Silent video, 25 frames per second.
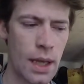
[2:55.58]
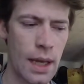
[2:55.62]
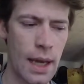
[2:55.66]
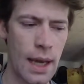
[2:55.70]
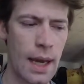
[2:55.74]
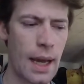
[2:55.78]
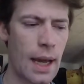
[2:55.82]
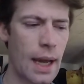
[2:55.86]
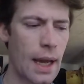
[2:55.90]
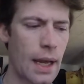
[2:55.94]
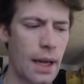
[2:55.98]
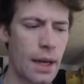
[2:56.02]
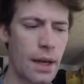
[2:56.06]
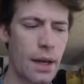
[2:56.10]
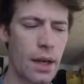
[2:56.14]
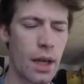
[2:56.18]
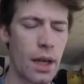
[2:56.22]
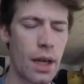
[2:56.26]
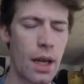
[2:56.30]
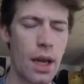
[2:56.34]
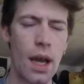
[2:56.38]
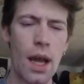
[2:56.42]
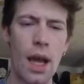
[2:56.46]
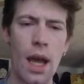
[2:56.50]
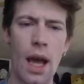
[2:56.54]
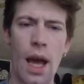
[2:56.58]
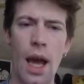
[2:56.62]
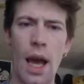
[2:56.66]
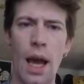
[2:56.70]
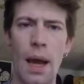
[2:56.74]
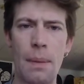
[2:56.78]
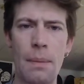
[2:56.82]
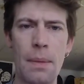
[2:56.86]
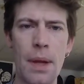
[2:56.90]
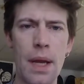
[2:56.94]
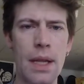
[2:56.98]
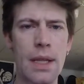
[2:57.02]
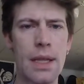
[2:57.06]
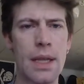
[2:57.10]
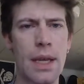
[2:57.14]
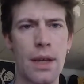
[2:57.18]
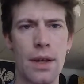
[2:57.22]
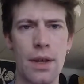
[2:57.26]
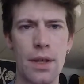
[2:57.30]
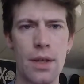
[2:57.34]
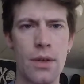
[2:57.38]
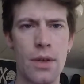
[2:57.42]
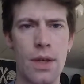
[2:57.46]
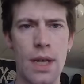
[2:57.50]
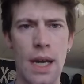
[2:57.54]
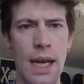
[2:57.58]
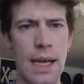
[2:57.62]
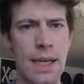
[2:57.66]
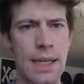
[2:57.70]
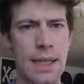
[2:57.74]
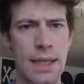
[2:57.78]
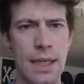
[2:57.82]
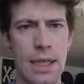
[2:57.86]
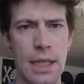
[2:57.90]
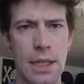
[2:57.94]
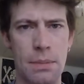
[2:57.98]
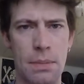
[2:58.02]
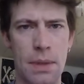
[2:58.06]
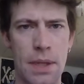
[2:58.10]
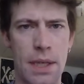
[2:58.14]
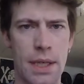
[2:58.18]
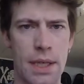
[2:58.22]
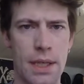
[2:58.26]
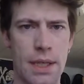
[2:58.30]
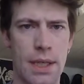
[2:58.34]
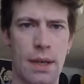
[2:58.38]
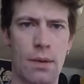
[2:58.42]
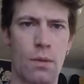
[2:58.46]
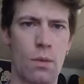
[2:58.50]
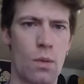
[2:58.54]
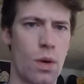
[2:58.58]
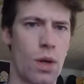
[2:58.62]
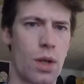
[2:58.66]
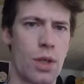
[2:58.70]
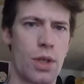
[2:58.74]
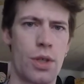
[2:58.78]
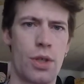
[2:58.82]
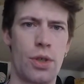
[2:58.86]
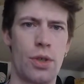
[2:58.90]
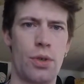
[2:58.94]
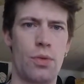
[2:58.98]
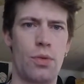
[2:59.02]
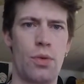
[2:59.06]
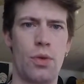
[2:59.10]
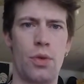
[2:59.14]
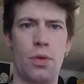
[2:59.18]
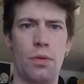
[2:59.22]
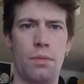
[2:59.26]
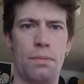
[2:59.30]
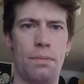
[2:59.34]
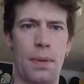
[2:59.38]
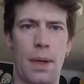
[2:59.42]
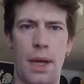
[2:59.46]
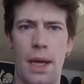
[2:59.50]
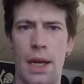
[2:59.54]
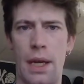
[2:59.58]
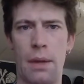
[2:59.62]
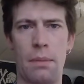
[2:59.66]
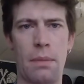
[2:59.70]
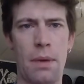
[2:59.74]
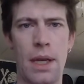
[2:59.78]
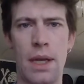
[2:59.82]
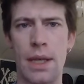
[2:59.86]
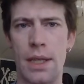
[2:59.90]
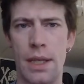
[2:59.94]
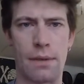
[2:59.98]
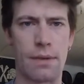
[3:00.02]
And I'm not telling you guys this because I want you to pity me.